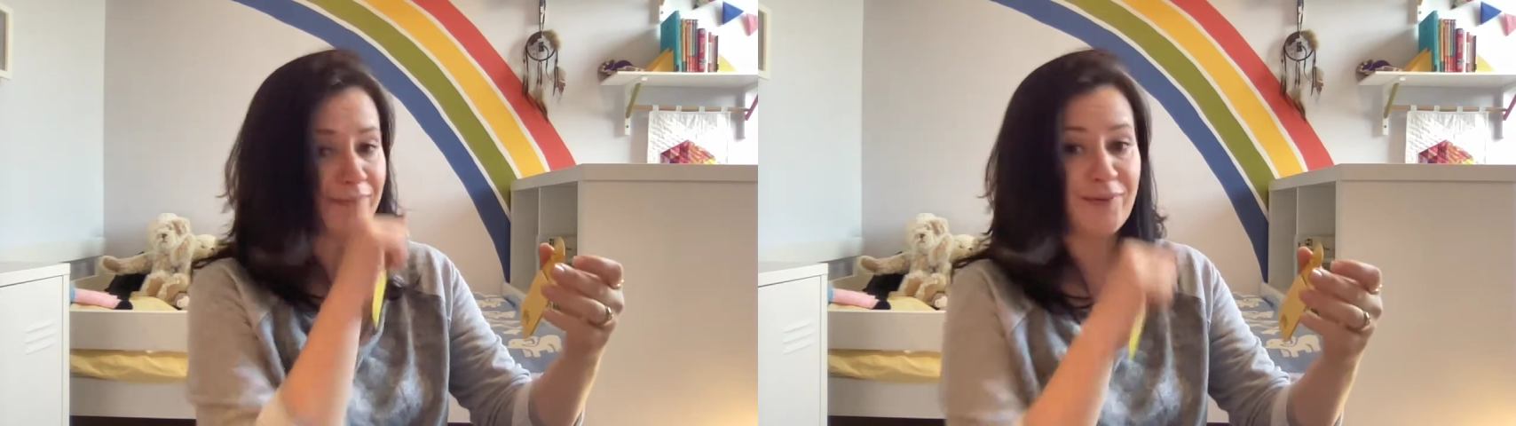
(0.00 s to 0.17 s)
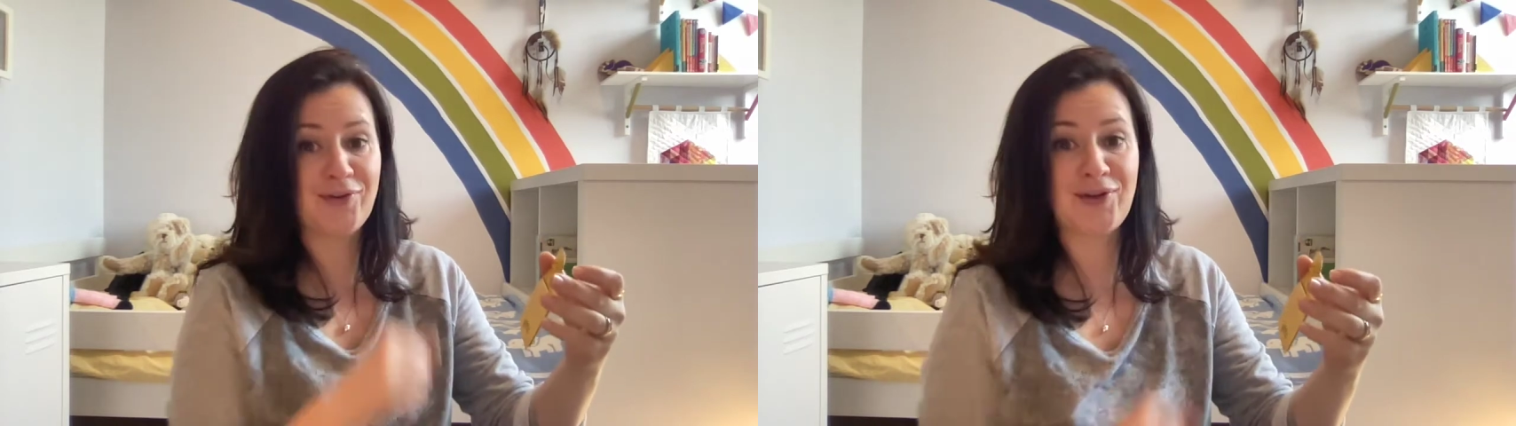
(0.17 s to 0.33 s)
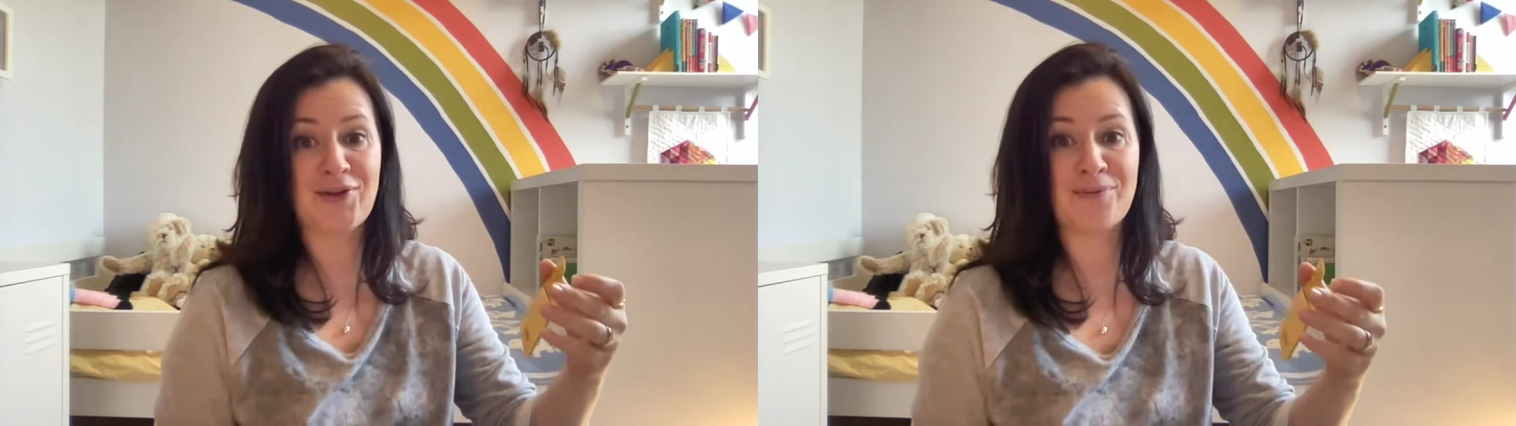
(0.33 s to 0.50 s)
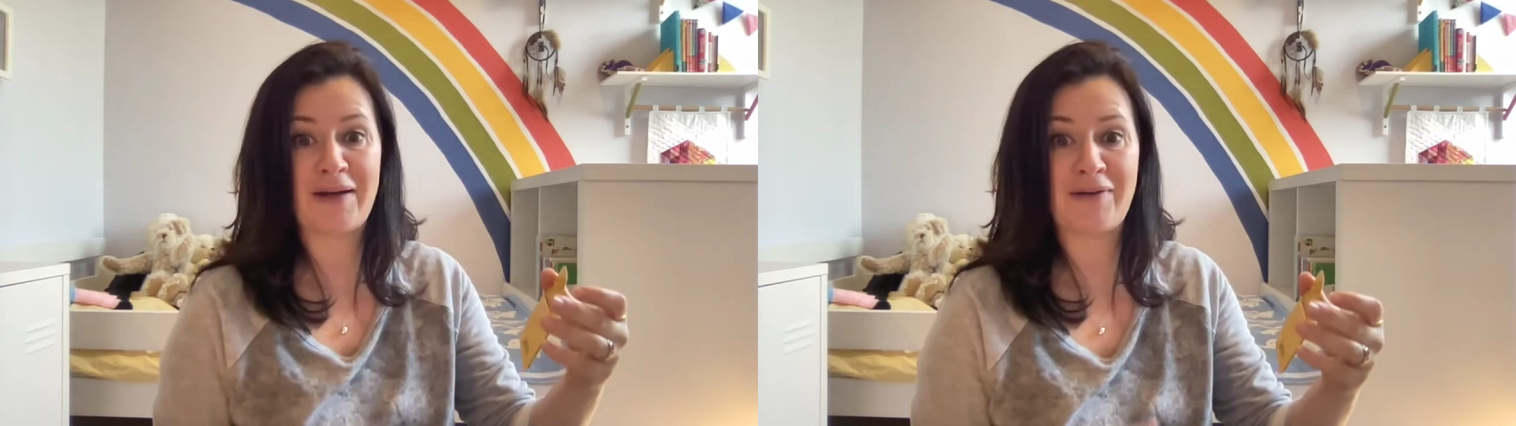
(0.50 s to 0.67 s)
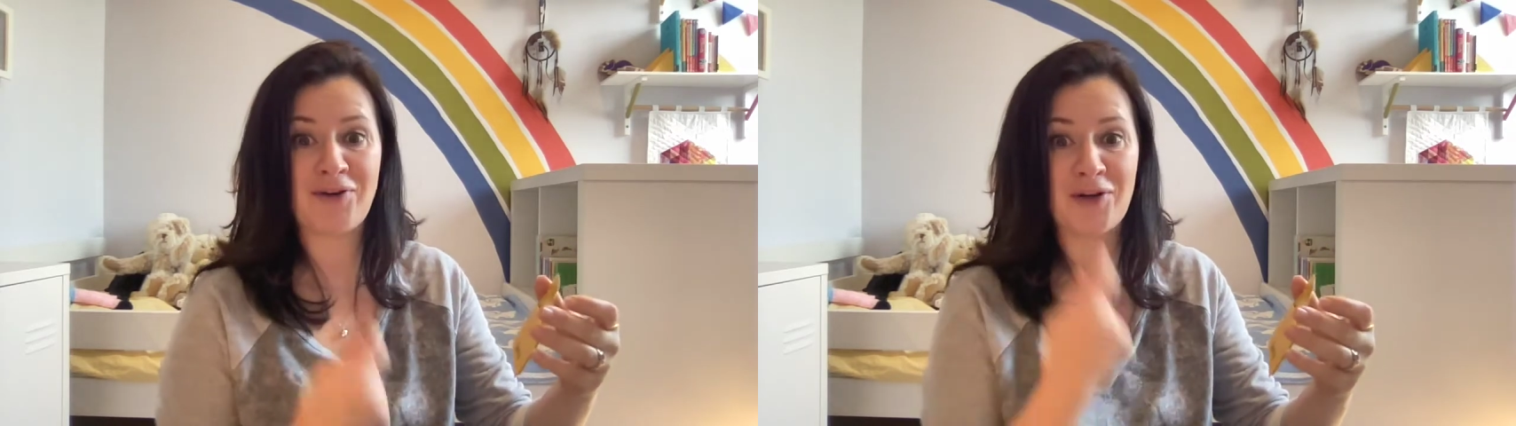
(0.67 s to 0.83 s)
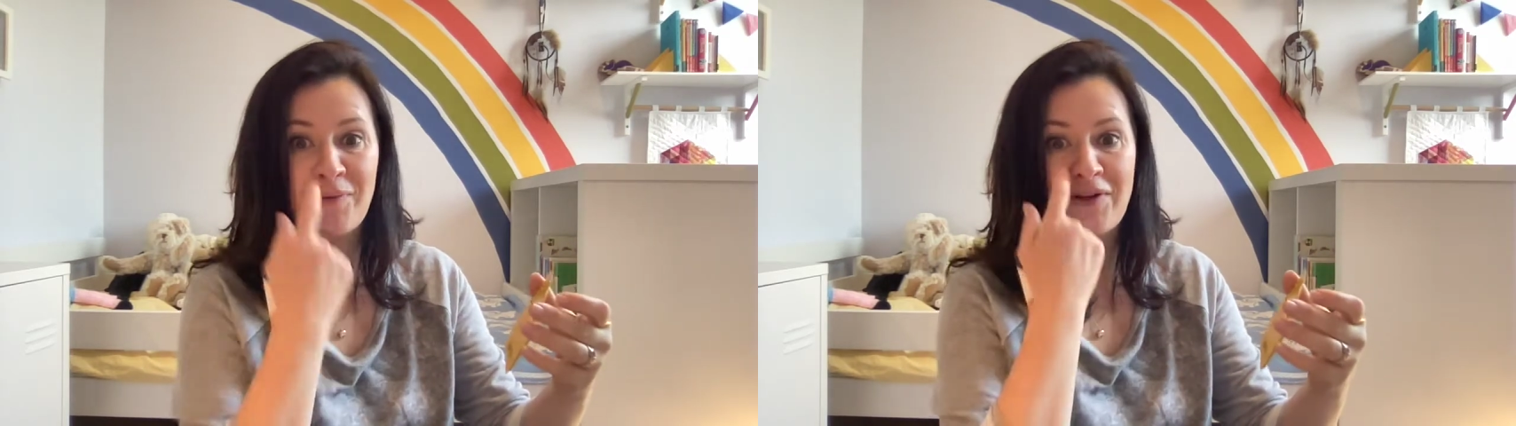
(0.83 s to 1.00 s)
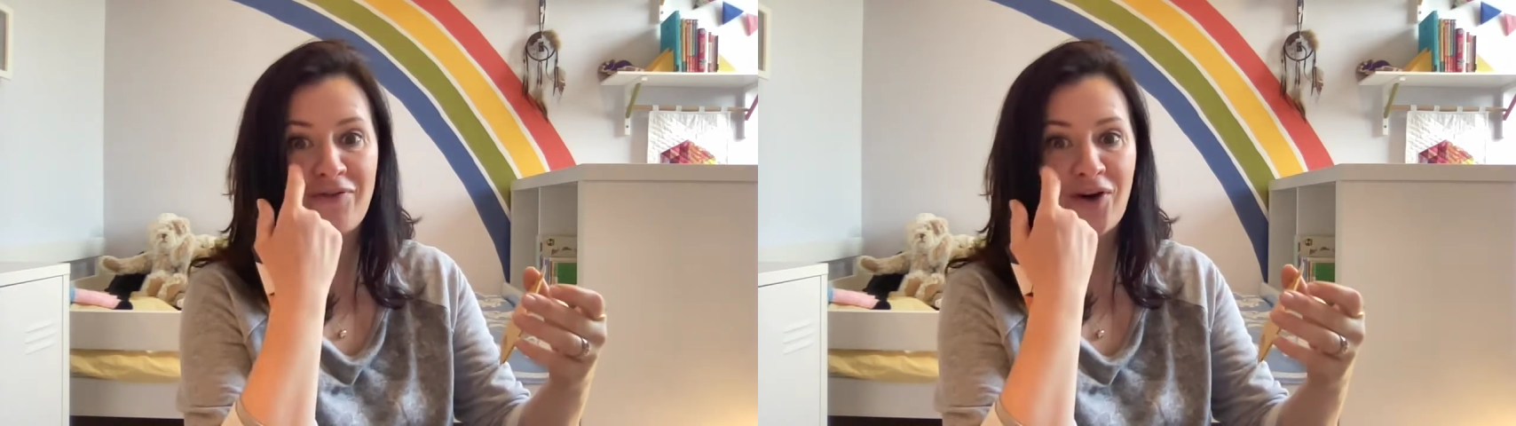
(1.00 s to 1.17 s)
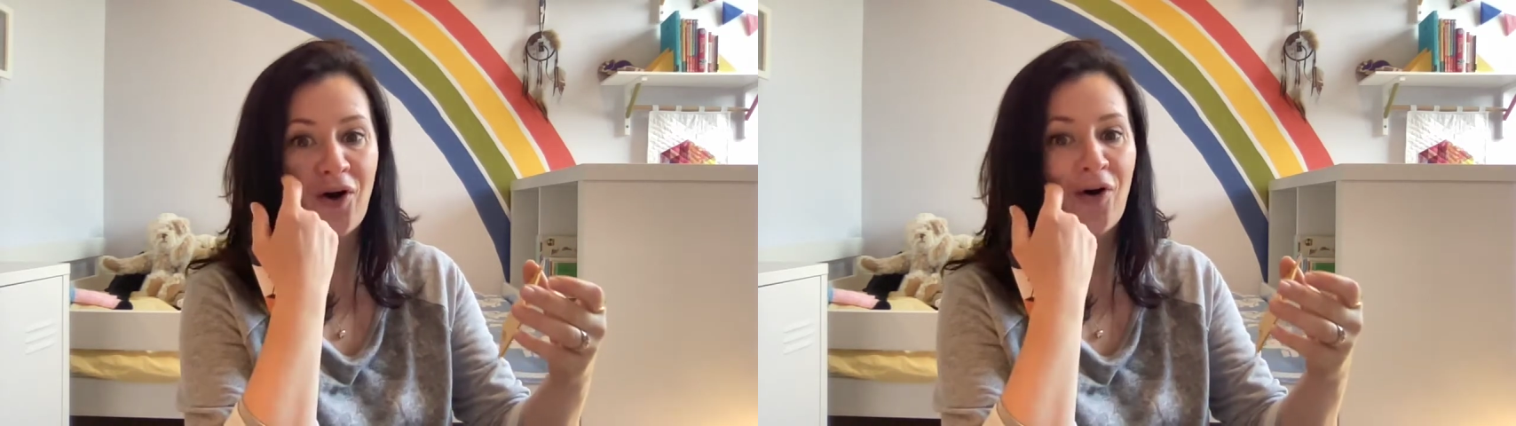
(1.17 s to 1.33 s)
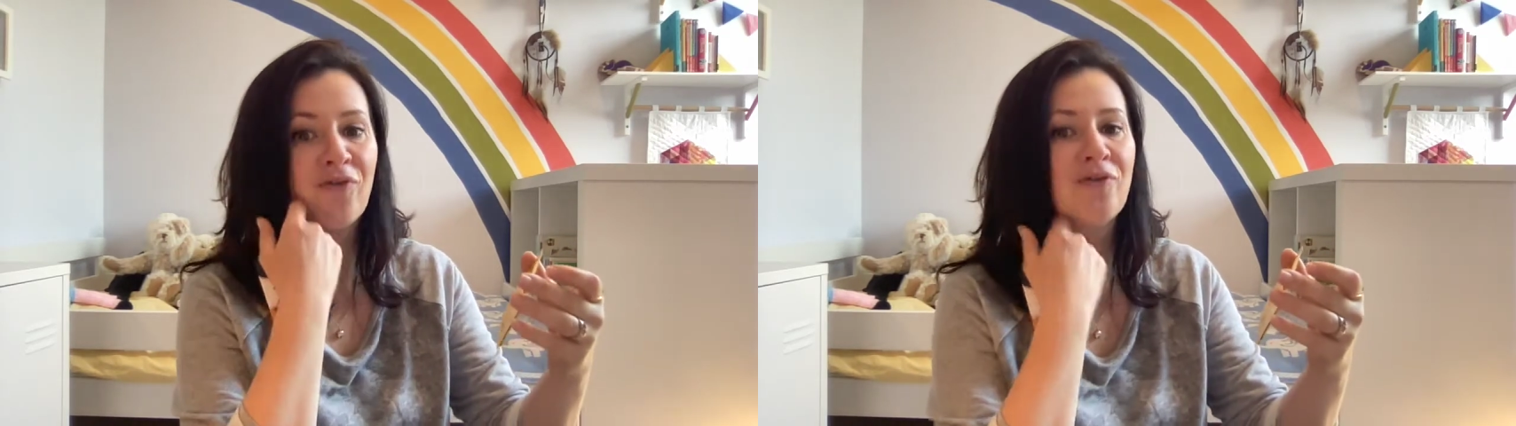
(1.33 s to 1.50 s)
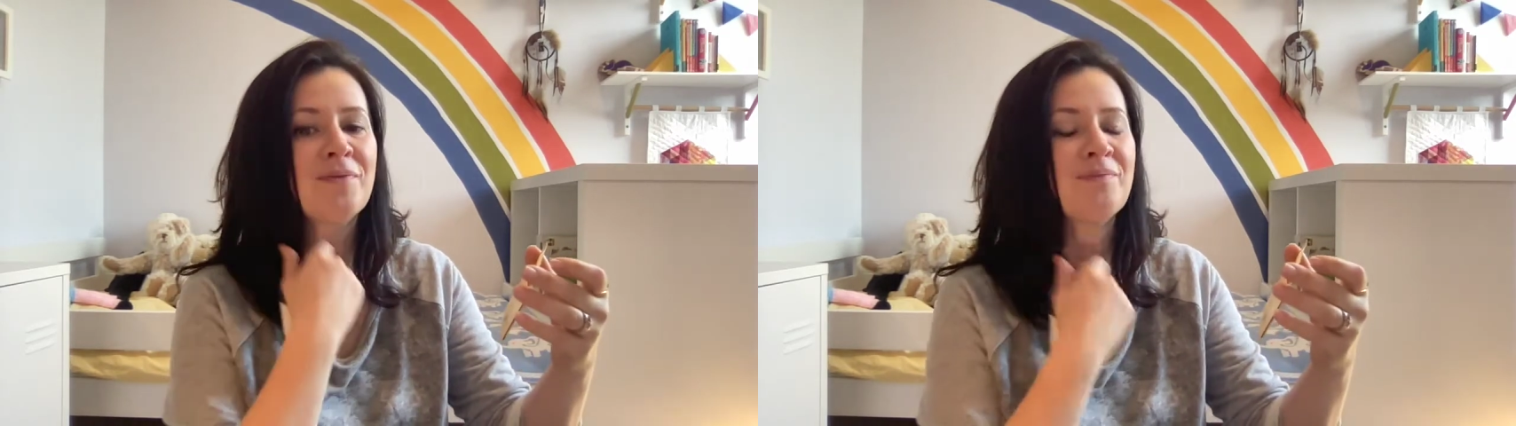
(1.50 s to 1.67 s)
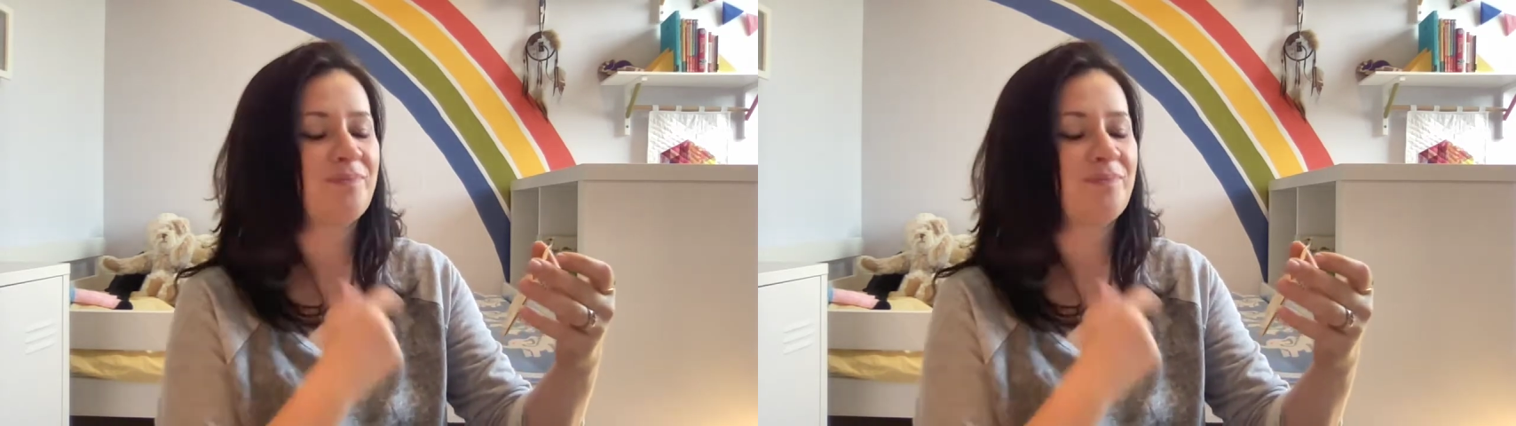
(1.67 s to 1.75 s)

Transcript: Excuse me, I've got a bit of a cough.